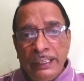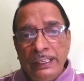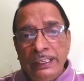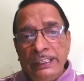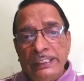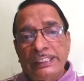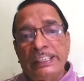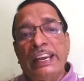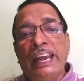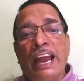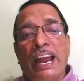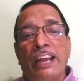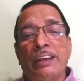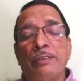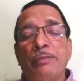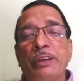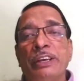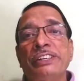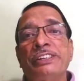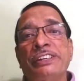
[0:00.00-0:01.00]
See,
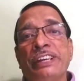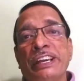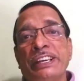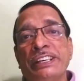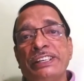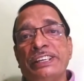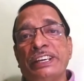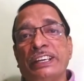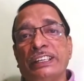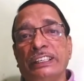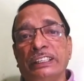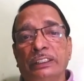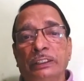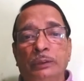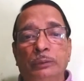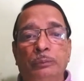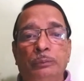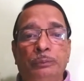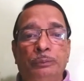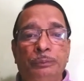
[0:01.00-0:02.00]
administration,
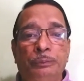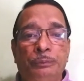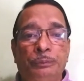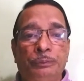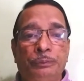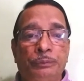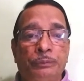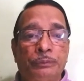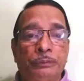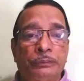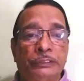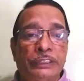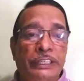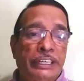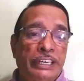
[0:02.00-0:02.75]
it